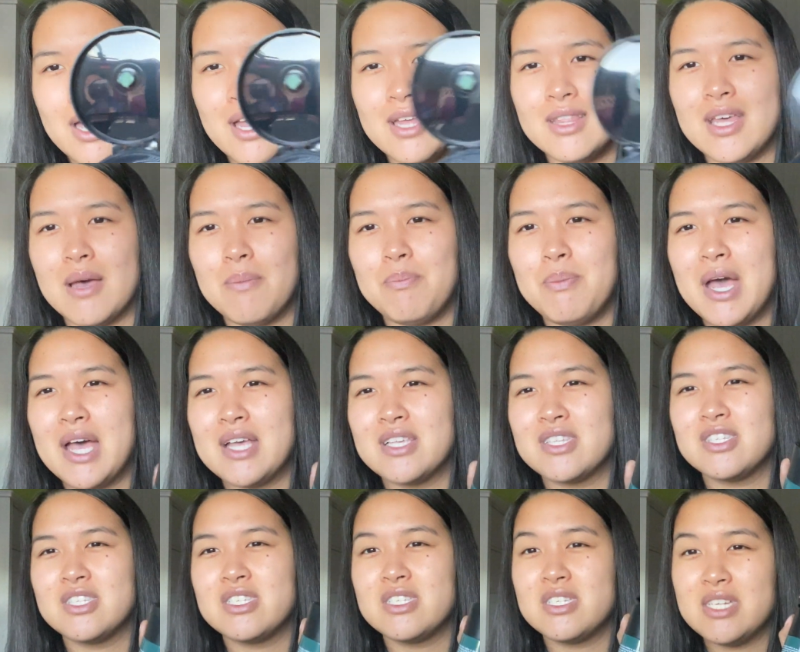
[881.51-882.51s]
that
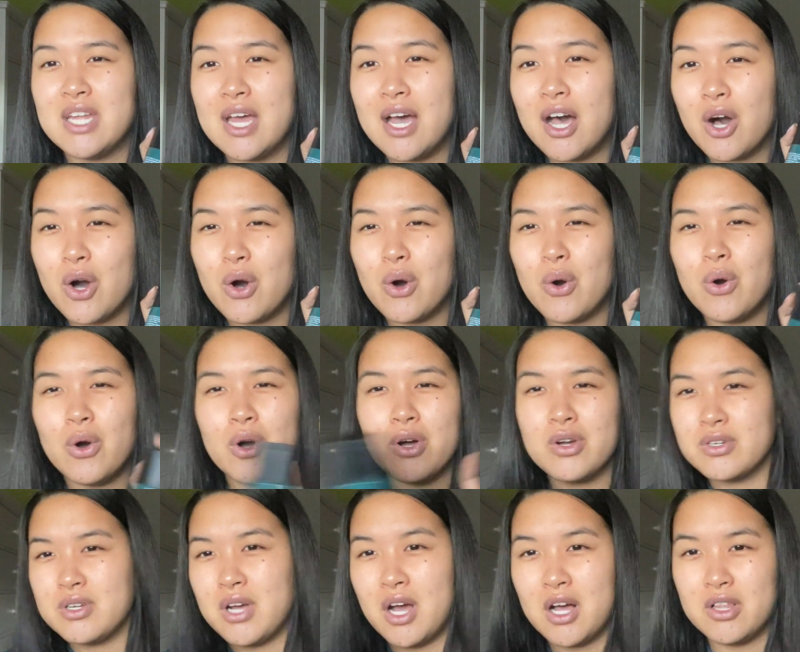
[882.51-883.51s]
pastel
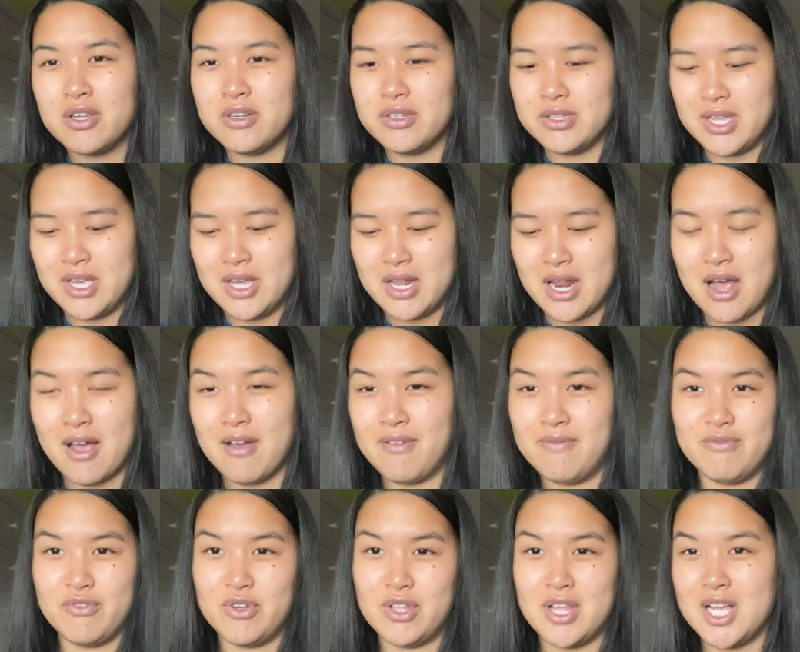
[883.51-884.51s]
color that
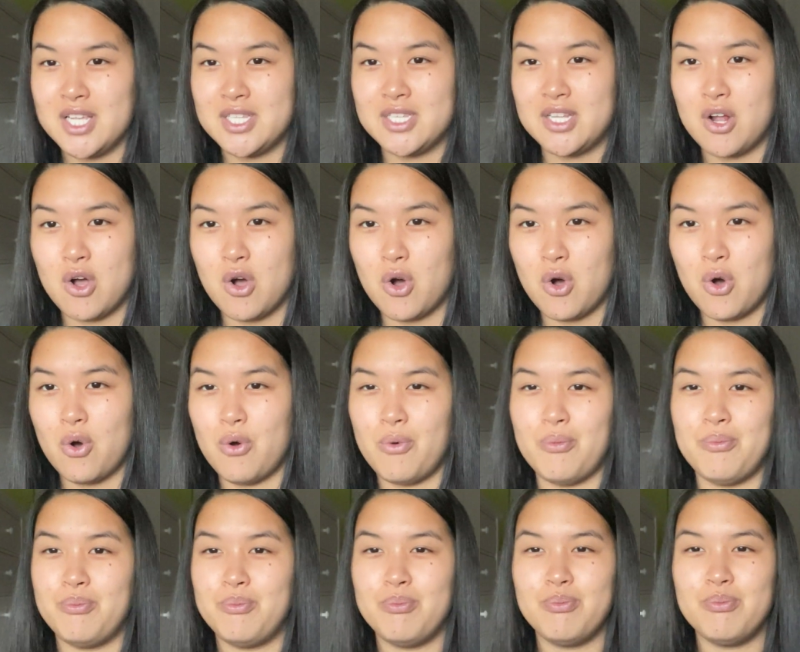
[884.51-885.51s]
I've realized that
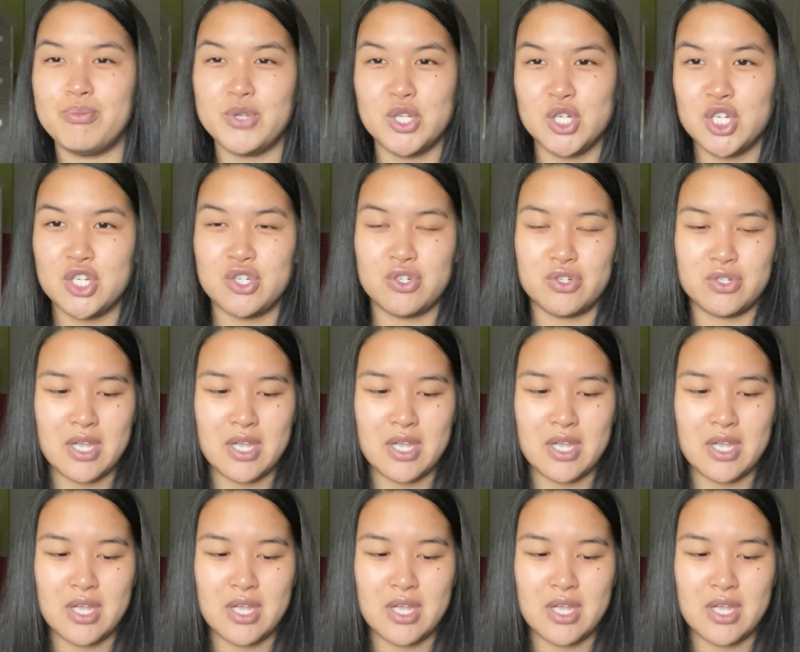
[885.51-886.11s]
all conditioners